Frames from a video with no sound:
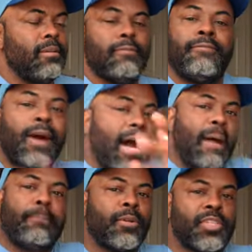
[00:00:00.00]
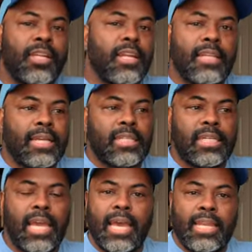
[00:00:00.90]
5% in
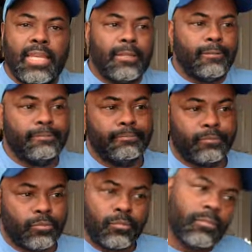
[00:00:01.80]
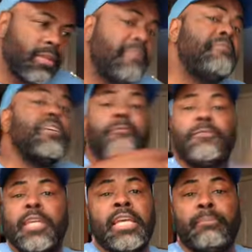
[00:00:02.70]
1980,
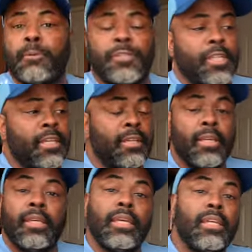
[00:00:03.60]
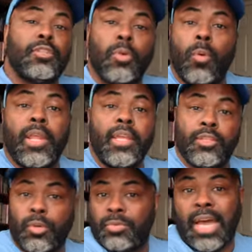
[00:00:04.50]
15% in 20,
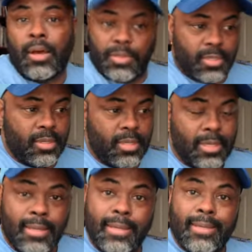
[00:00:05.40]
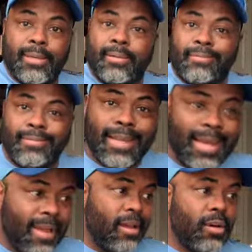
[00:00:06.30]
2000,
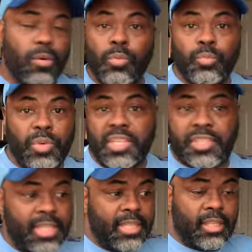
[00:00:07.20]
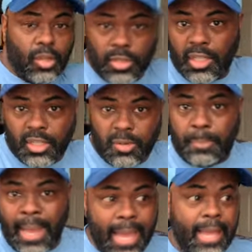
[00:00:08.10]
now we see the on the little
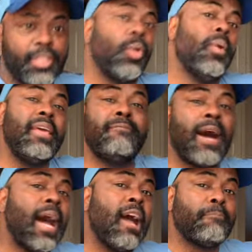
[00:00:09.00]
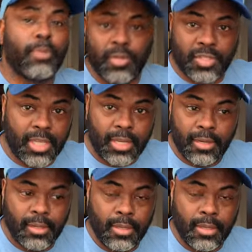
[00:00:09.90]
pad 25%.